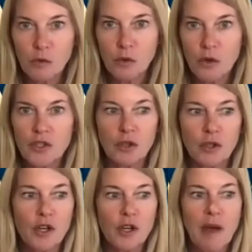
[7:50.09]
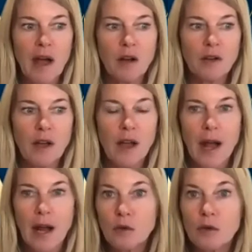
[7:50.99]
board to learn about
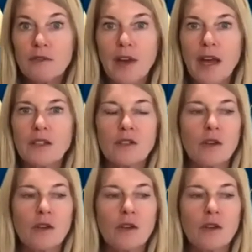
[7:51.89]
how to invest,